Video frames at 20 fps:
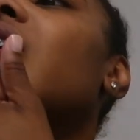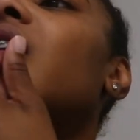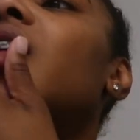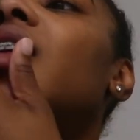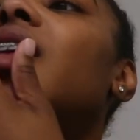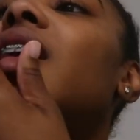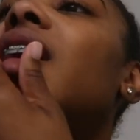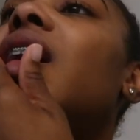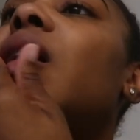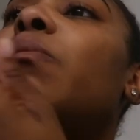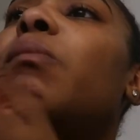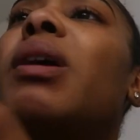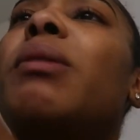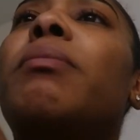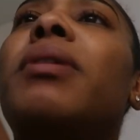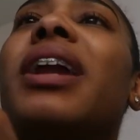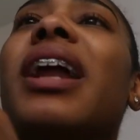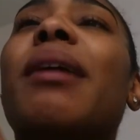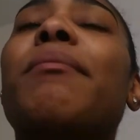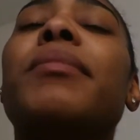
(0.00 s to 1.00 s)

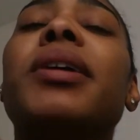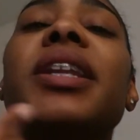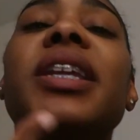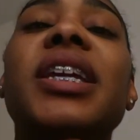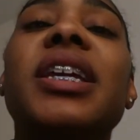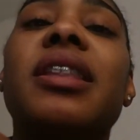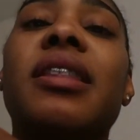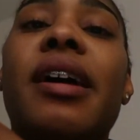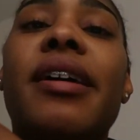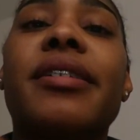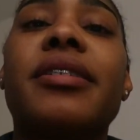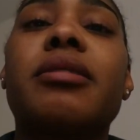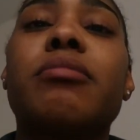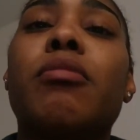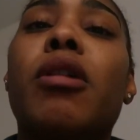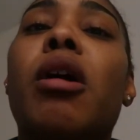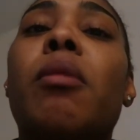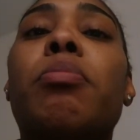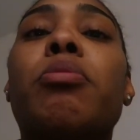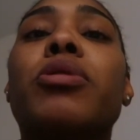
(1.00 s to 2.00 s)
but I've been eating like
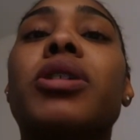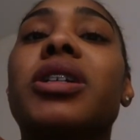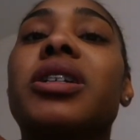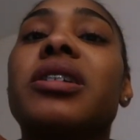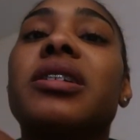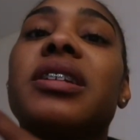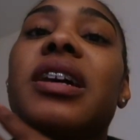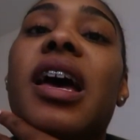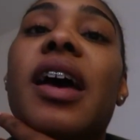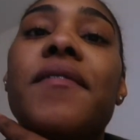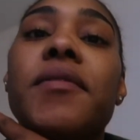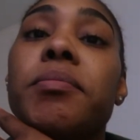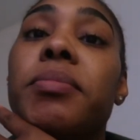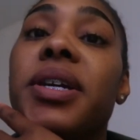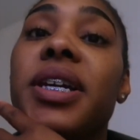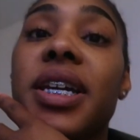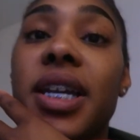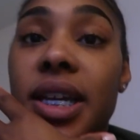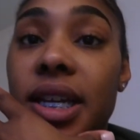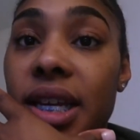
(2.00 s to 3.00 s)
small portions. I haven't
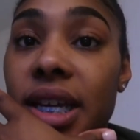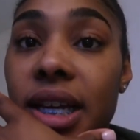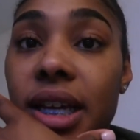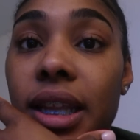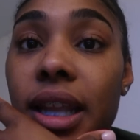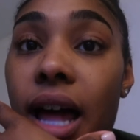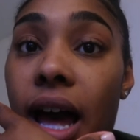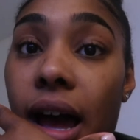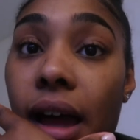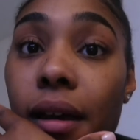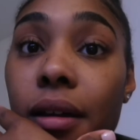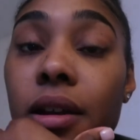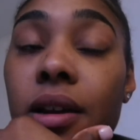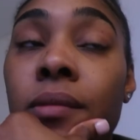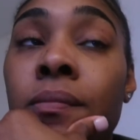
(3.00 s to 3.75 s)
been eating a lot.